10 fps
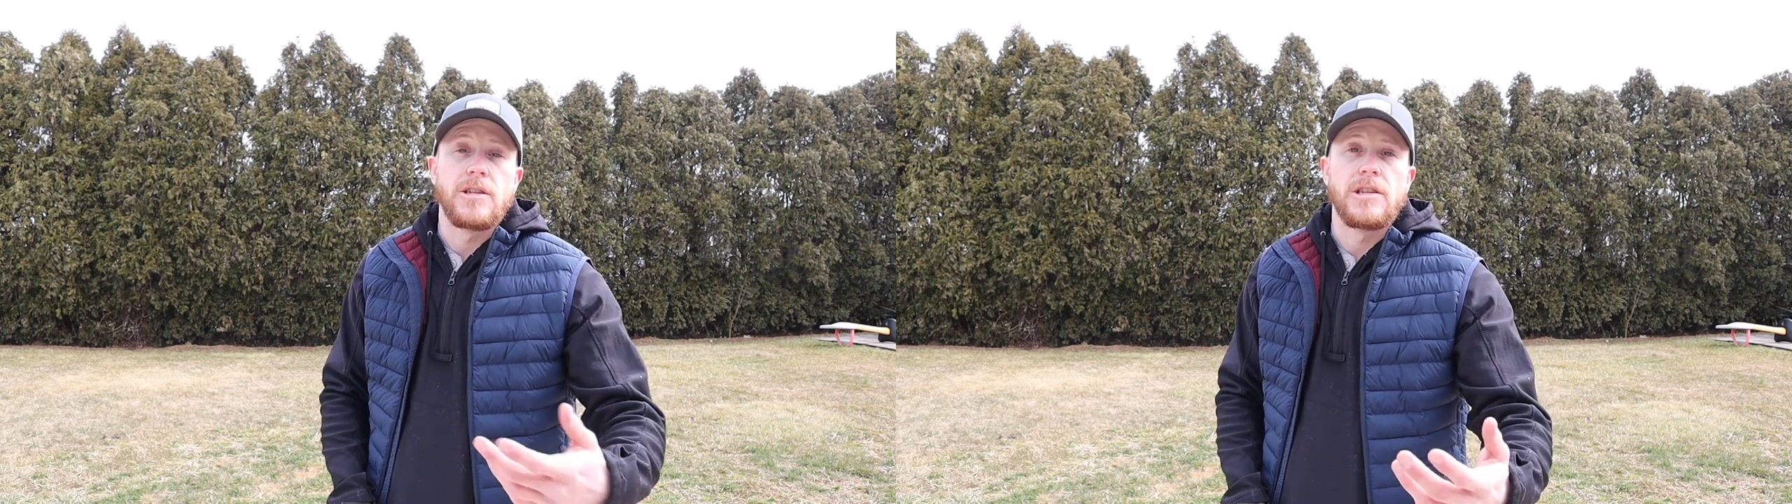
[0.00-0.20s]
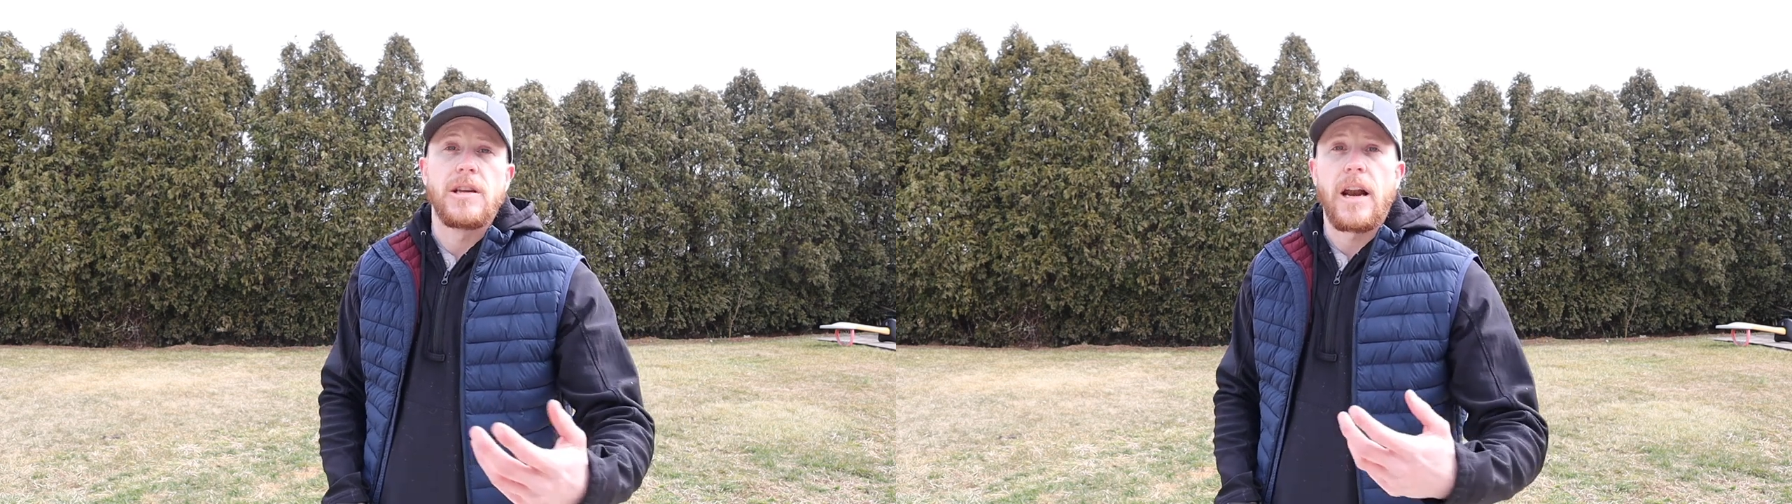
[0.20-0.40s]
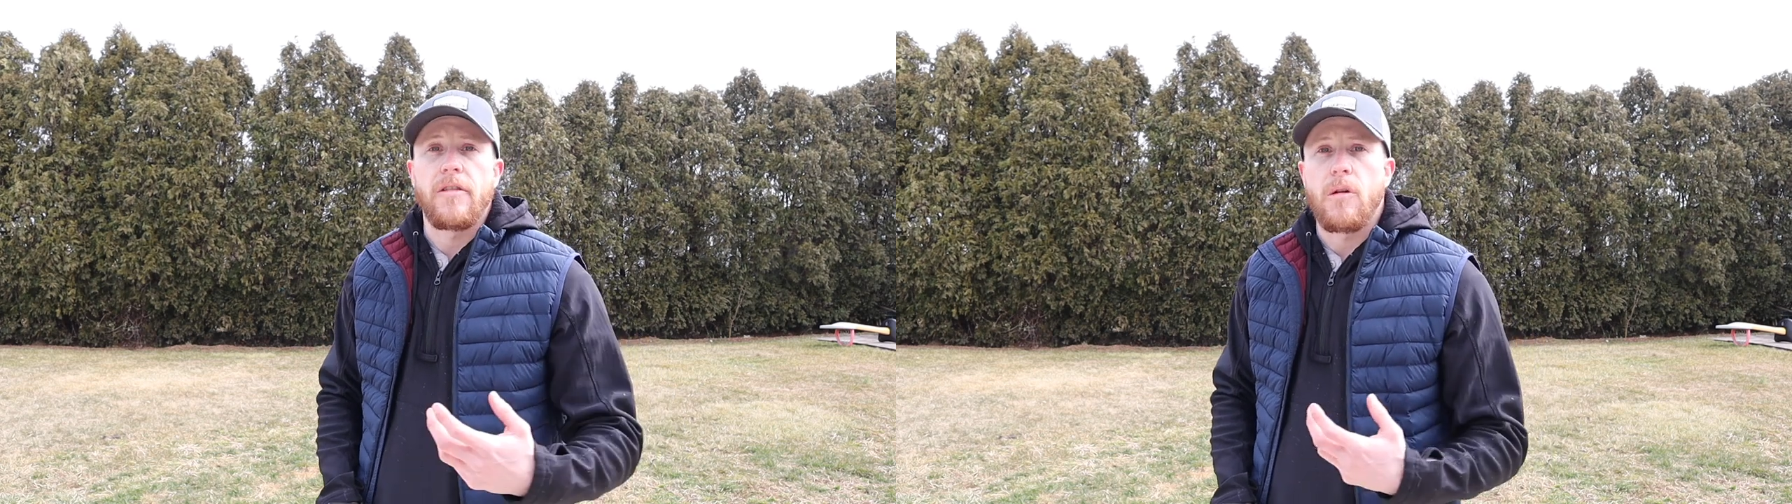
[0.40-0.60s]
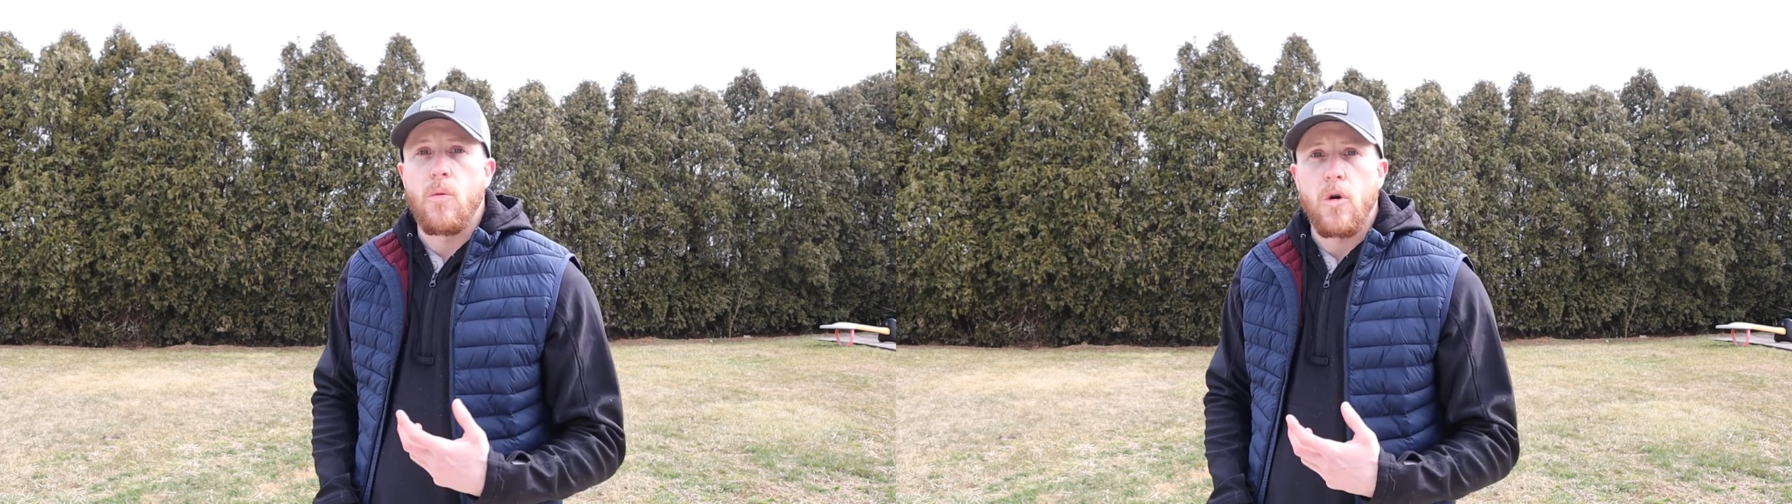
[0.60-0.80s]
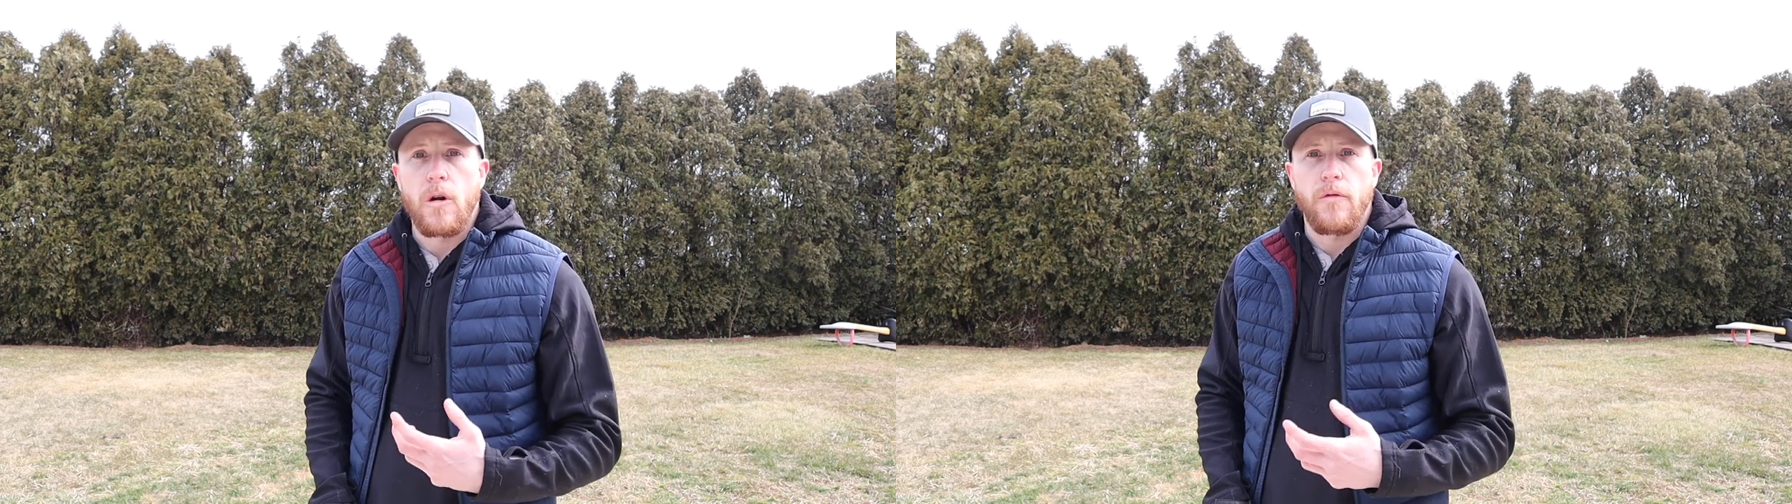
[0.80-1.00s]
and she's getting
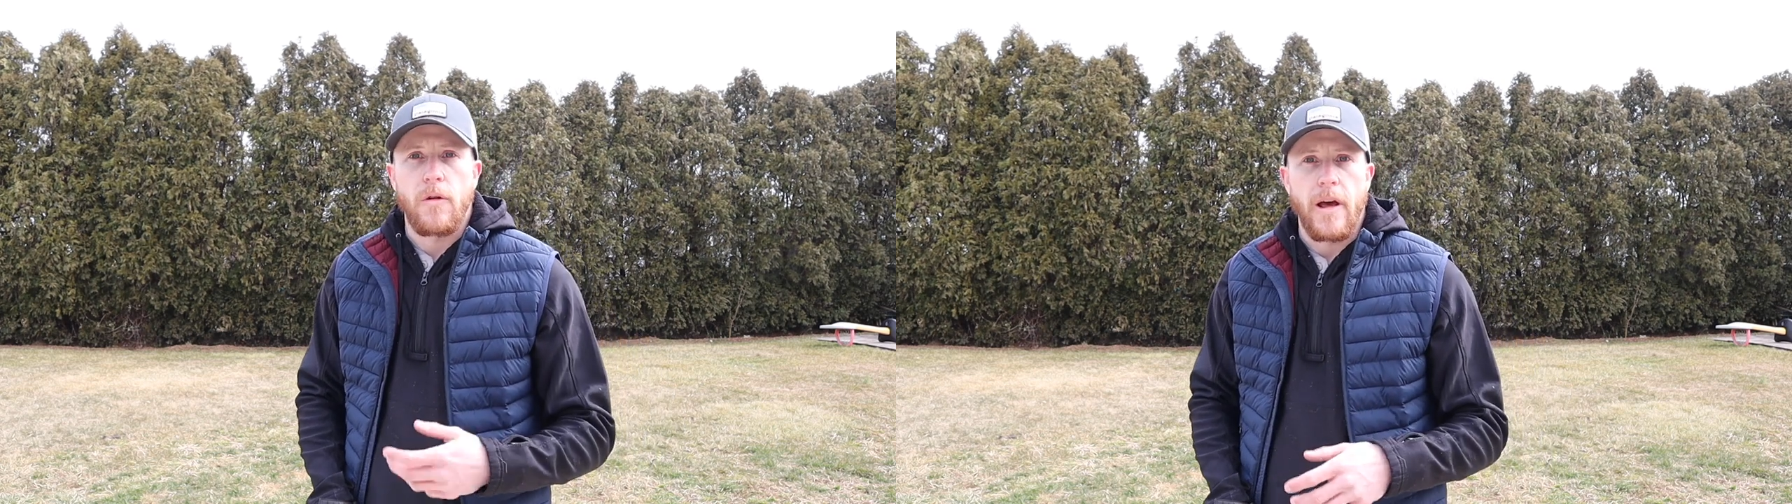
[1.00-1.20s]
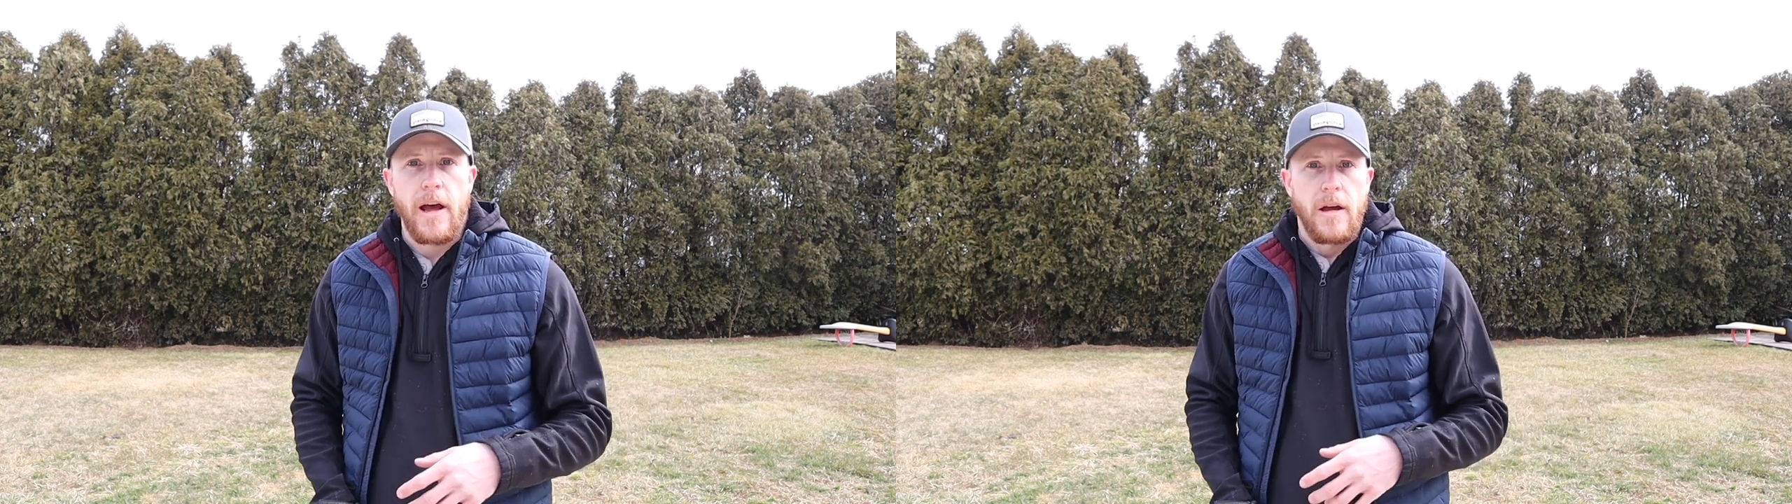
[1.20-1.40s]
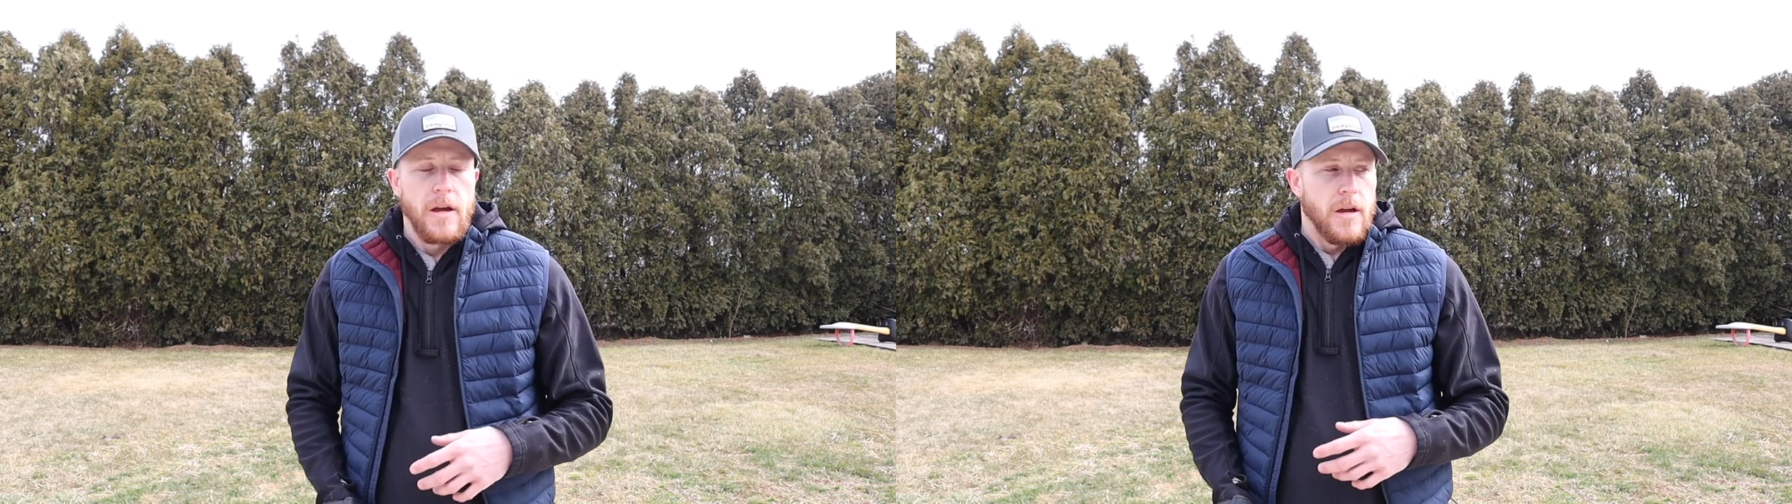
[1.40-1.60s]
rewarded for that.